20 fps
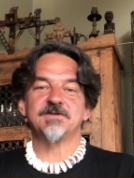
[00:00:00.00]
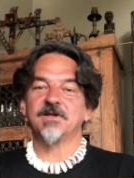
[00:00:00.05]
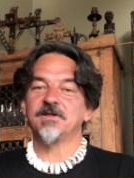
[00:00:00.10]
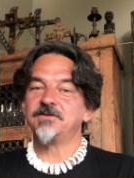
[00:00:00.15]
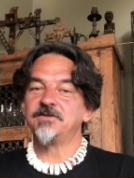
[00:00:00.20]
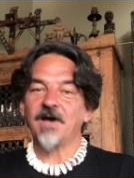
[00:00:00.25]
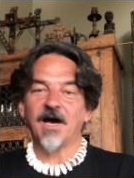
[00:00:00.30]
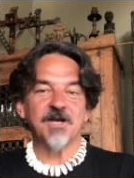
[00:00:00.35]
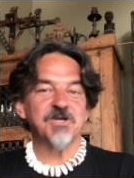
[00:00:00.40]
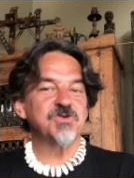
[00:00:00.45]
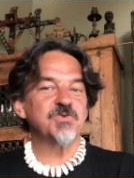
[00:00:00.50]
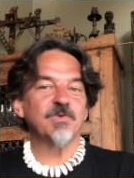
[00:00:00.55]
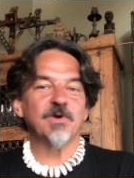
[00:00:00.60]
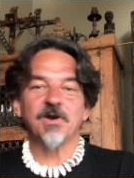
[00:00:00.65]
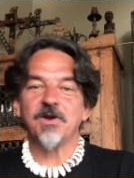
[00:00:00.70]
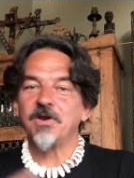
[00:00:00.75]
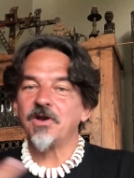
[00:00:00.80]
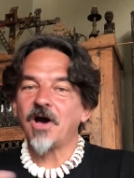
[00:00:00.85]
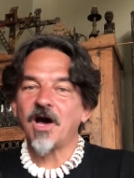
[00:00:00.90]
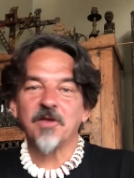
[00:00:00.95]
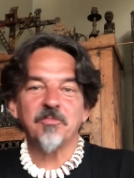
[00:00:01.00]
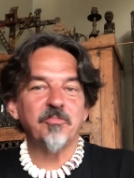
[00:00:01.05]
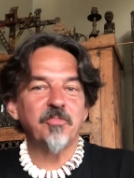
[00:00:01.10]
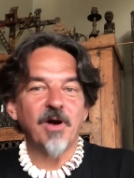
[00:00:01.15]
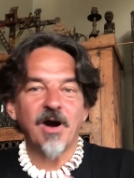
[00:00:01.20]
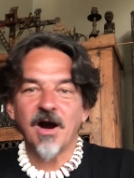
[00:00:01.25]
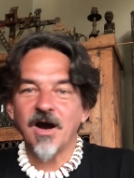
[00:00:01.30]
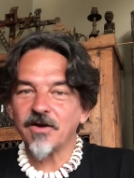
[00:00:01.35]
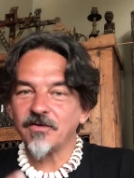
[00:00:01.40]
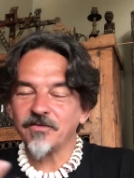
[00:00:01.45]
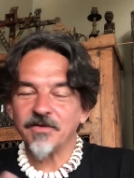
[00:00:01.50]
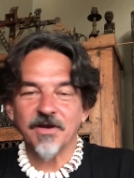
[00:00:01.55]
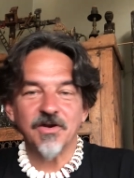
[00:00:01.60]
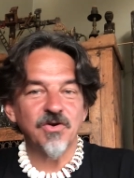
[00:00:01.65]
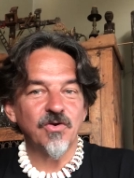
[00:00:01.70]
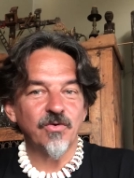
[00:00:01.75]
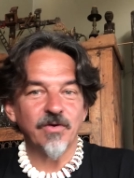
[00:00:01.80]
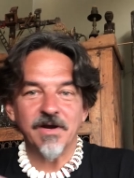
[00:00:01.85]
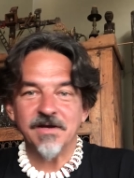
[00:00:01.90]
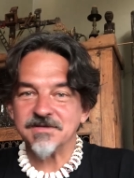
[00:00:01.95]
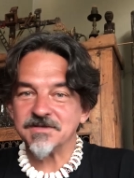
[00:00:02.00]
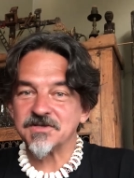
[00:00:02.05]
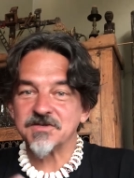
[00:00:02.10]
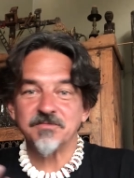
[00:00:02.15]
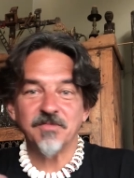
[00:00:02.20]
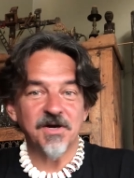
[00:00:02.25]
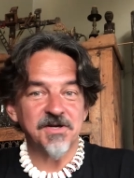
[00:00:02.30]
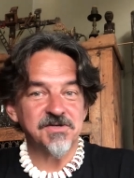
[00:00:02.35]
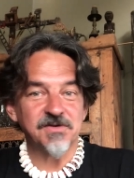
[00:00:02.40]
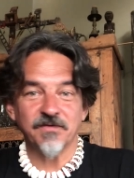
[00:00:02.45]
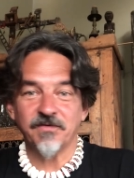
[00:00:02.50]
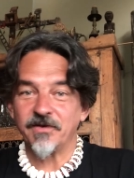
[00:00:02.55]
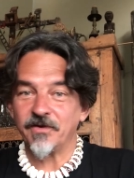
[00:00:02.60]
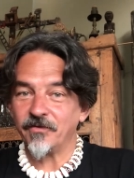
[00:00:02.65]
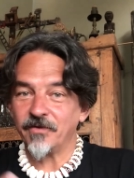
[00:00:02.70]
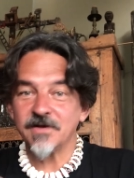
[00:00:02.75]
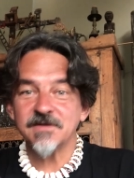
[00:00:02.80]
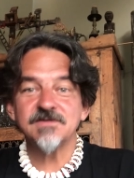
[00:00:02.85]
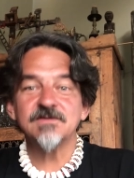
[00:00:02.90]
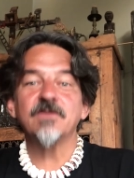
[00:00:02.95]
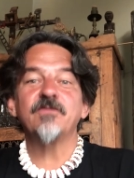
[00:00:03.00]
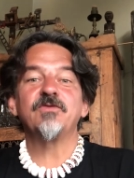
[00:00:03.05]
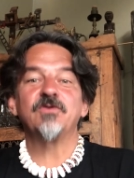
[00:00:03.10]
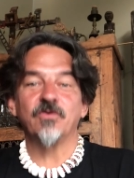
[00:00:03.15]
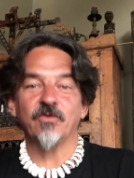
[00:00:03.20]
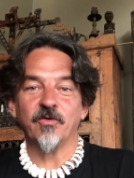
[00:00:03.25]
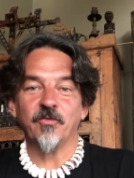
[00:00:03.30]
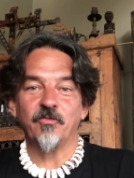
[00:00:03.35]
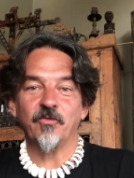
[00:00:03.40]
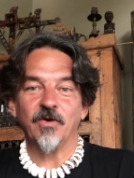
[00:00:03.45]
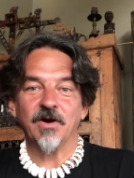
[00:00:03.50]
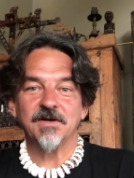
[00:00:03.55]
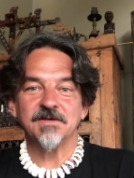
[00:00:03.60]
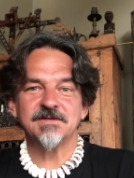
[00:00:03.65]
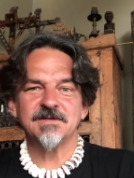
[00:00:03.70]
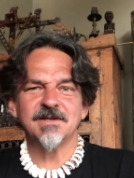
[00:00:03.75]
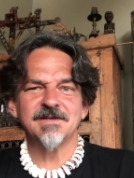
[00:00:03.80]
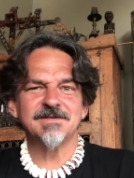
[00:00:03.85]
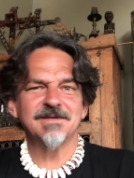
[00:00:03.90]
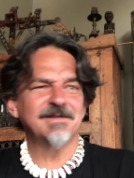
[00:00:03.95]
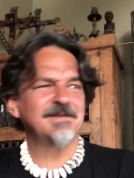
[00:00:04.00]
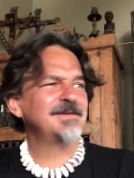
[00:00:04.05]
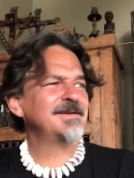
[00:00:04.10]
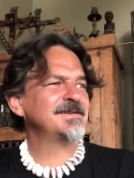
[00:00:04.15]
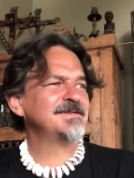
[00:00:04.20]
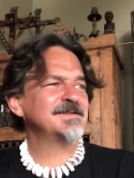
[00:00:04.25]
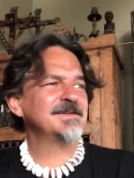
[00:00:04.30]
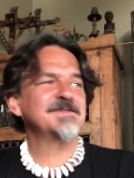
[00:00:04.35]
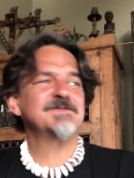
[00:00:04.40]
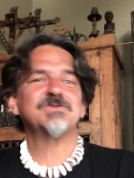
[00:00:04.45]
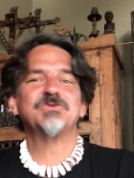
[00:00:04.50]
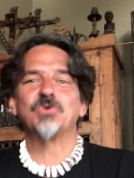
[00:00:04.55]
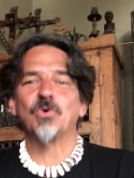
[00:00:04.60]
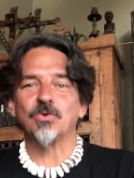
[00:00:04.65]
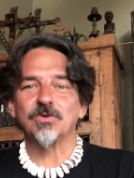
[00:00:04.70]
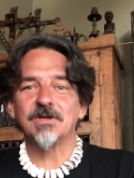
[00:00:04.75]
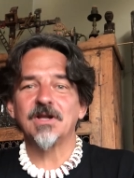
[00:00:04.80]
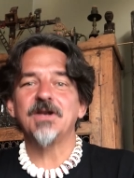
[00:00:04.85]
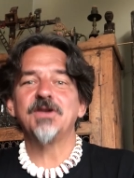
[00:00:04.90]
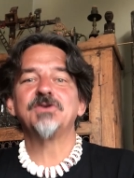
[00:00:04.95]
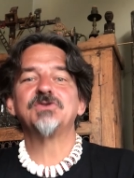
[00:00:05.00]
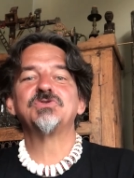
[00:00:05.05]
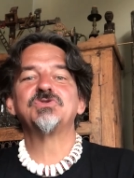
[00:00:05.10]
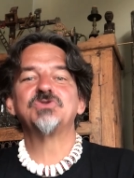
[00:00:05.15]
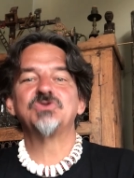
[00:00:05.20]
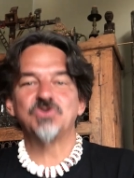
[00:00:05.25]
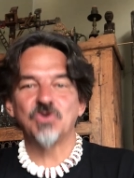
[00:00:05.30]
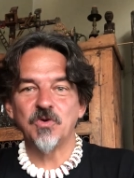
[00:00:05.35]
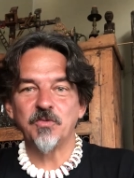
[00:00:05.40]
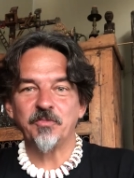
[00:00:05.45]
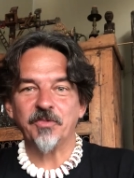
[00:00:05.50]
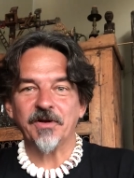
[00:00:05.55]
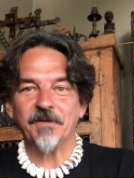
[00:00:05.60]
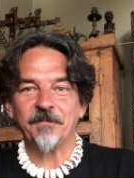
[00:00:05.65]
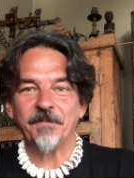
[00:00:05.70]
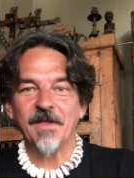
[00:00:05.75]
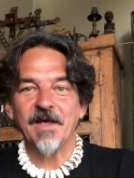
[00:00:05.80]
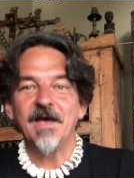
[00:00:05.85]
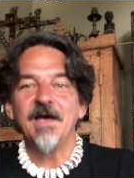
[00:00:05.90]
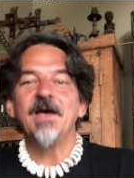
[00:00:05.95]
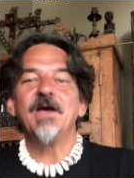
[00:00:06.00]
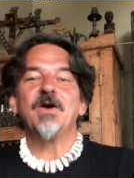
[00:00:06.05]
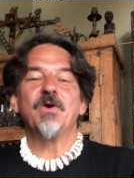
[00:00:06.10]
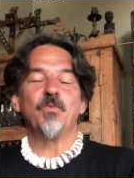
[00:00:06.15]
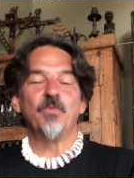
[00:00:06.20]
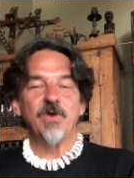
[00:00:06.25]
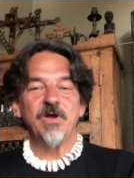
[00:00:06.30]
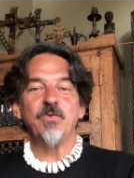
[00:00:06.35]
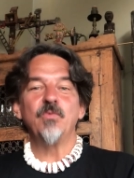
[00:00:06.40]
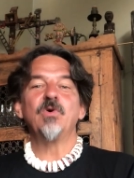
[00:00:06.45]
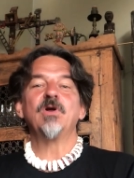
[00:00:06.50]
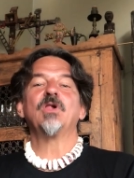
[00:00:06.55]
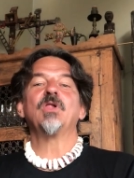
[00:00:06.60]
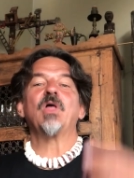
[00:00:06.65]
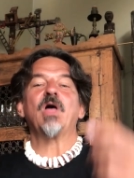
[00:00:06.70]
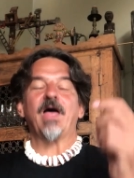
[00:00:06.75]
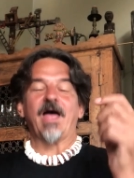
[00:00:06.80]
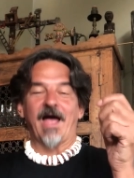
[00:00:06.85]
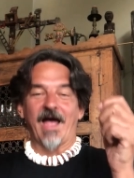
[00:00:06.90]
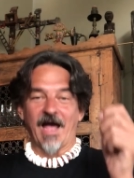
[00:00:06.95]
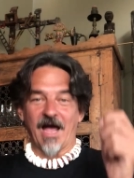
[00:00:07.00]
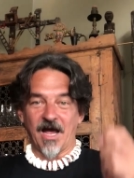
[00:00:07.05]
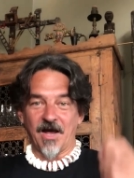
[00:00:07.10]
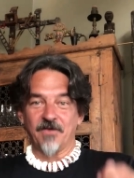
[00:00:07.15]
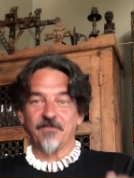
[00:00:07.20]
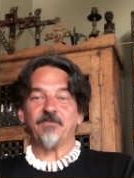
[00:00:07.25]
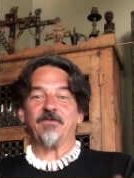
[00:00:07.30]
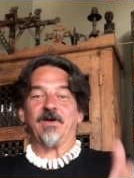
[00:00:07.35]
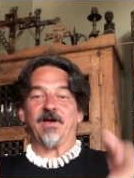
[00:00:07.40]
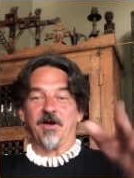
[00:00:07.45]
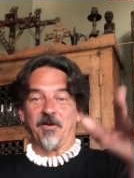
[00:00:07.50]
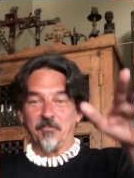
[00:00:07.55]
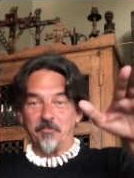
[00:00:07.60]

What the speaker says: the Dutch were not part of that craze as much as the rest of Europe was. And they said, this is totally stupid. We will have a